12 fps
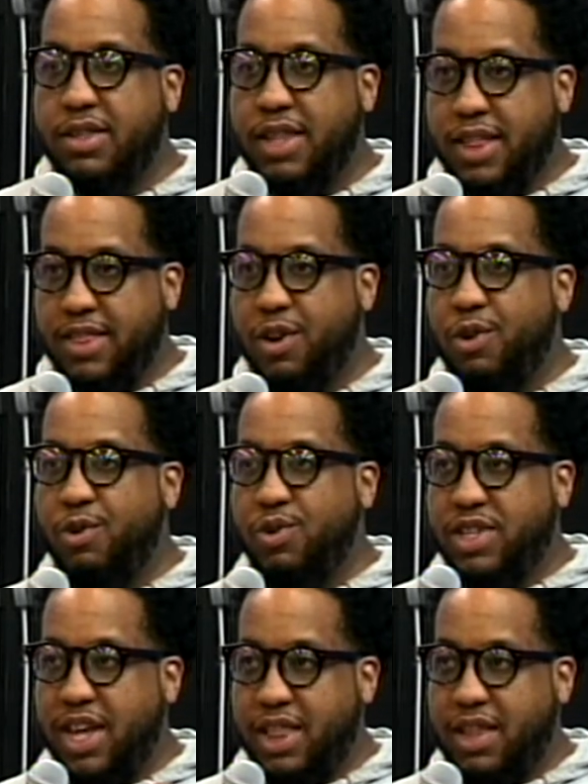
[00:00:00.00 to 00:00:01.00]
That
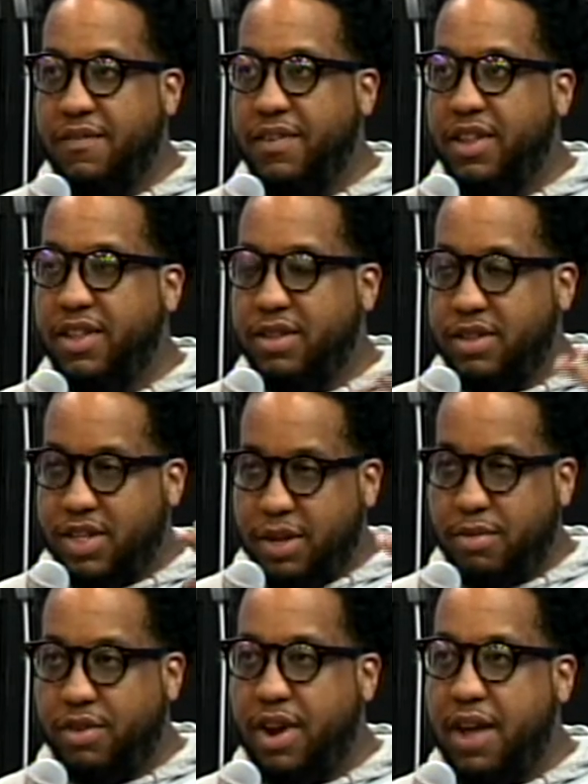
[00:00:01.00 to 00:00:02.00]
those that live in
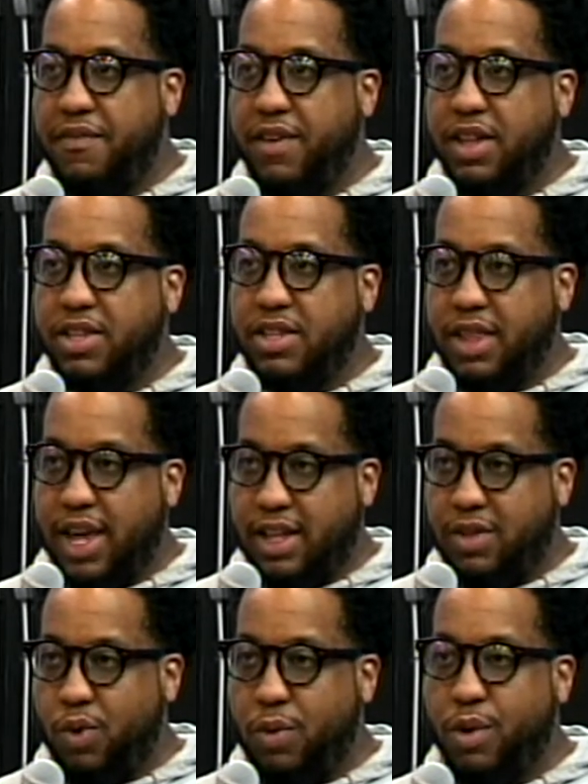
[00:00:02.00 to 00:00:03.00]
demographics
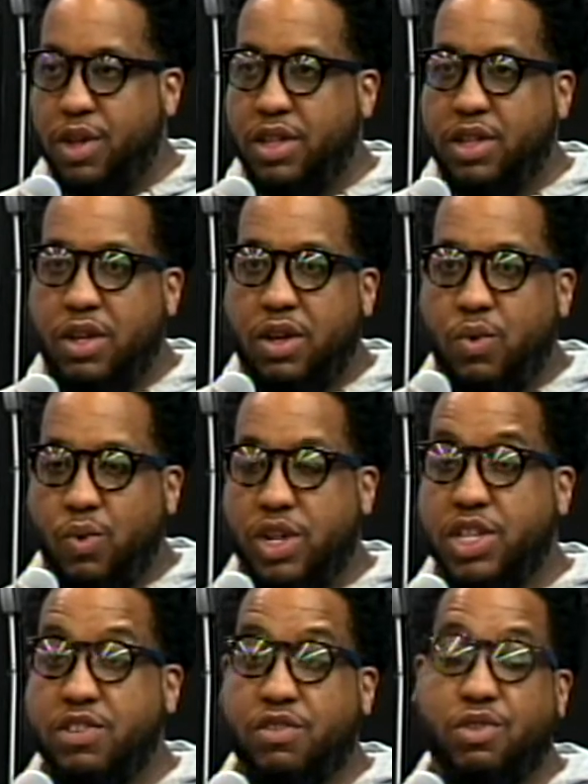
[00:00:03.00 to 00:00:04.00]
like the
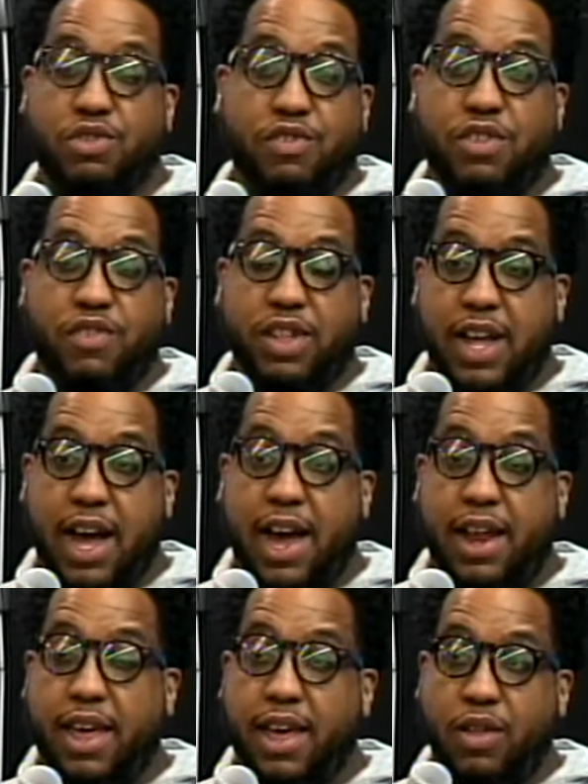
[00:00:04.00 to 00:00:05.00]

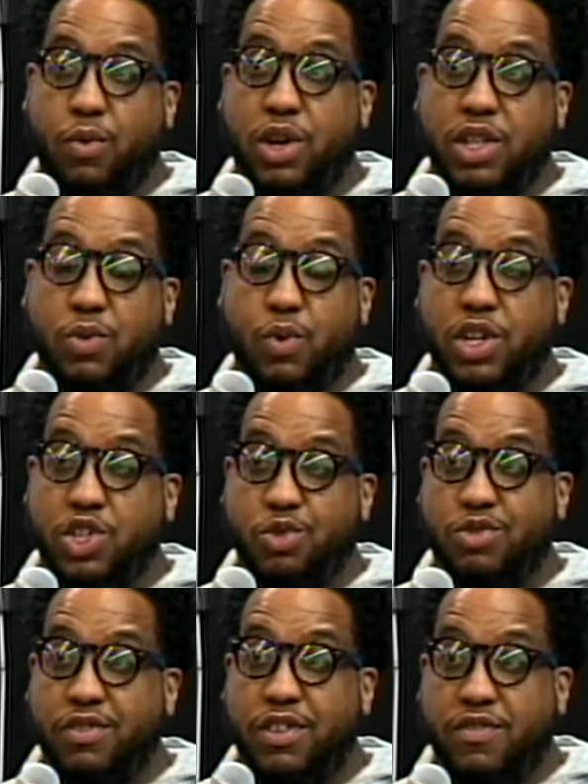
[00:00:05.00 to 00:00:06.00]
10339 and
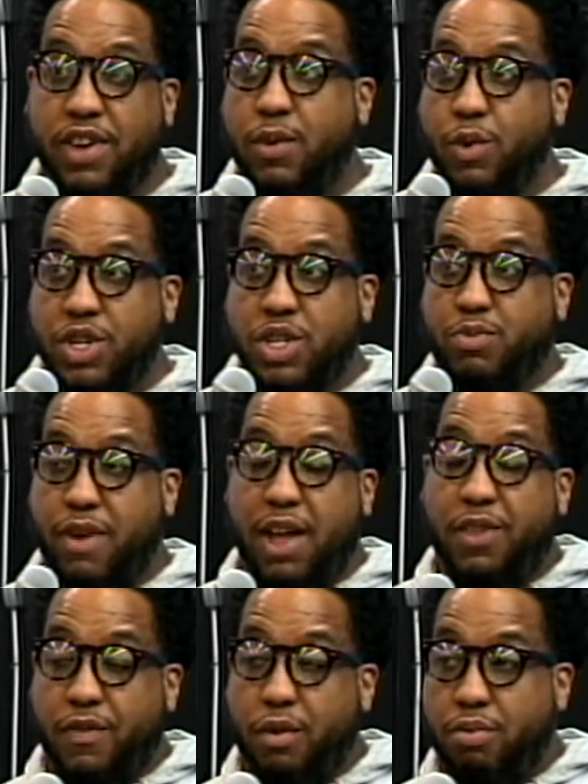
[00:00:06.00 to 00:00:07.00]
11233, which is
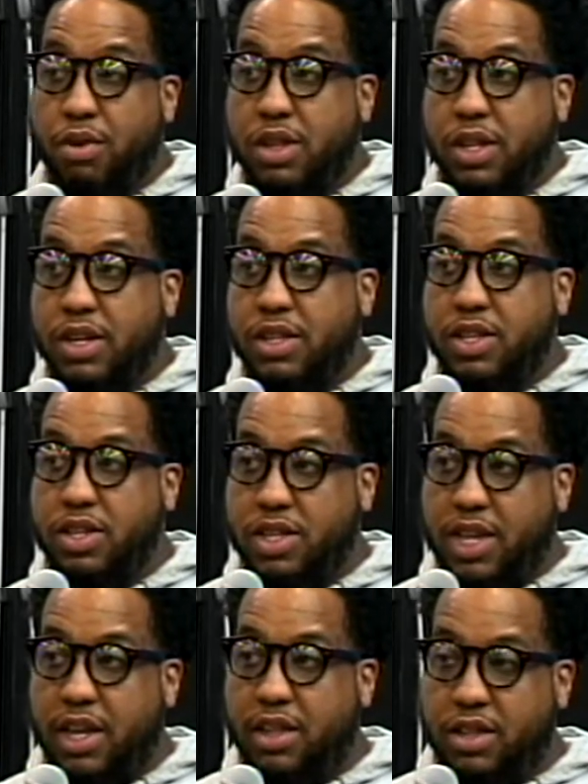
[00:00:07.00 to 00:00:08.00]
Brownsville, Brooklyn, to
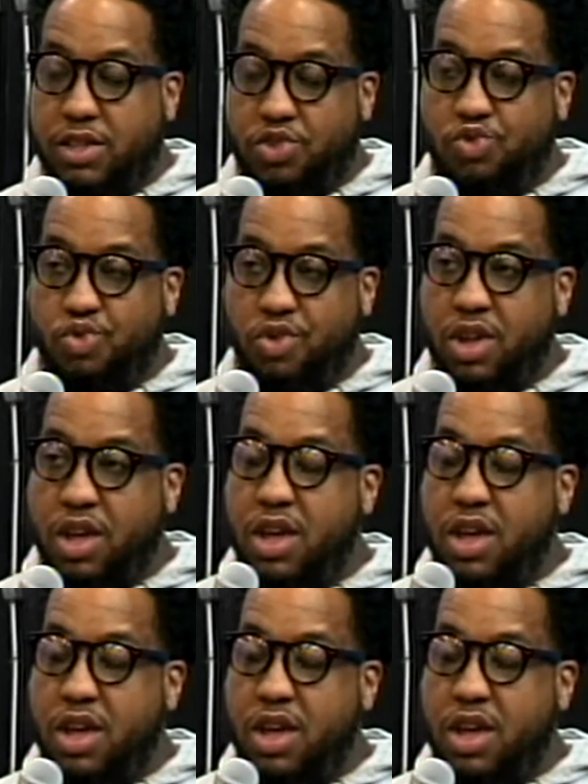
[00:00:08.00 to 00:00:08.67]
say two,